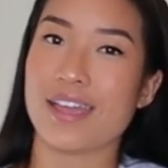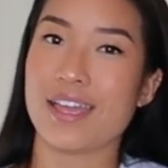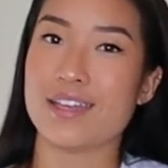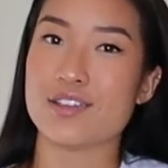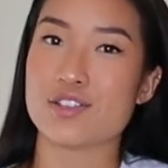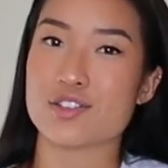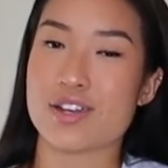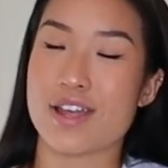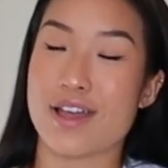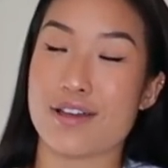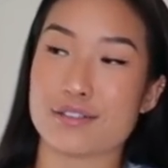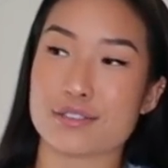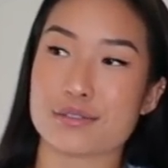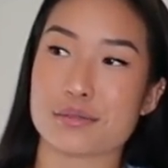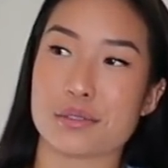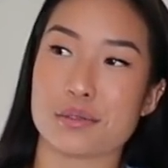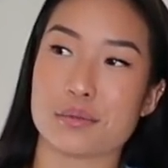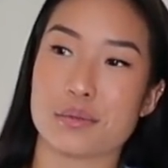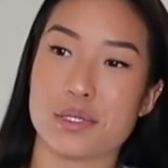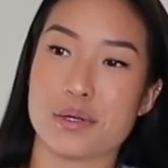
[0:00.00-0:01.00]
Asian
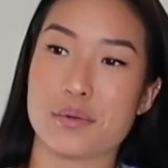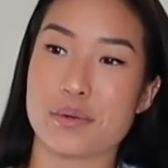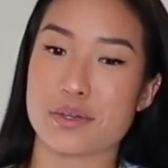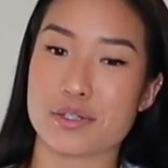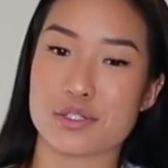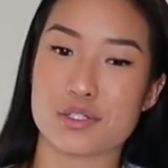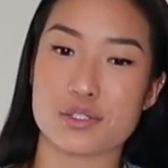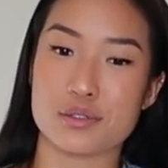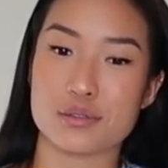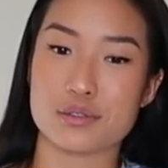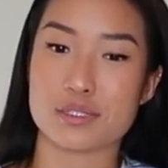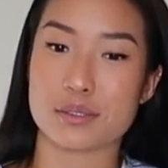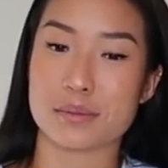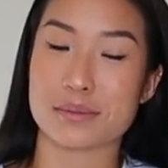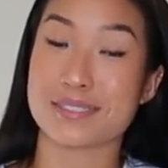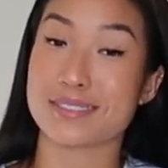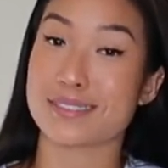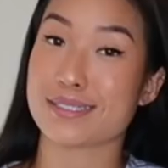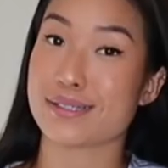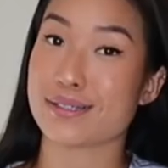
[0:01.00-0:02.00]
household, we don't wear shoes
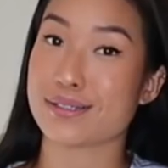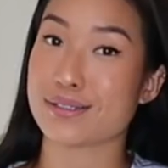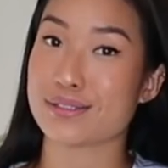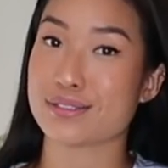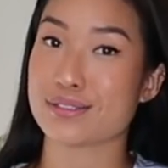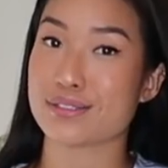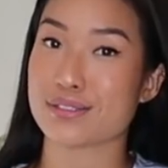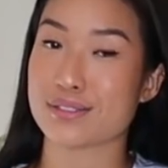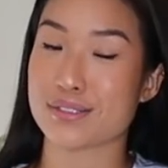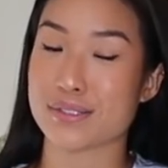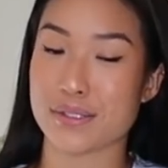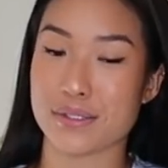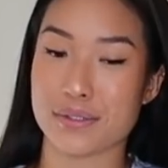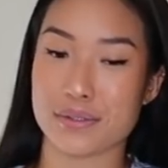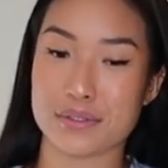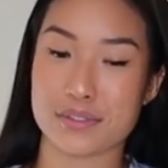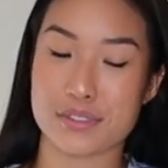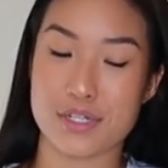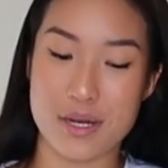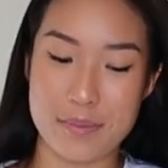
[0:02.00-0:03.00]
upstairs,
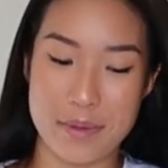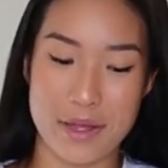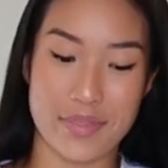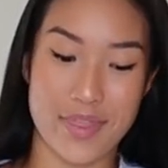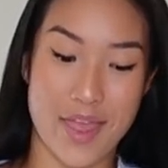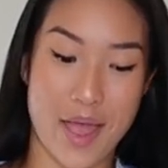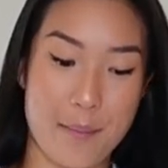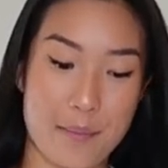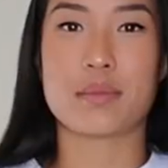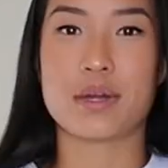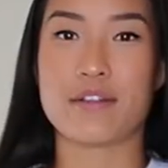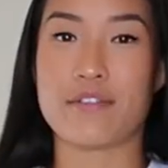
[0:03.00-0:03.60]
so sorry about that.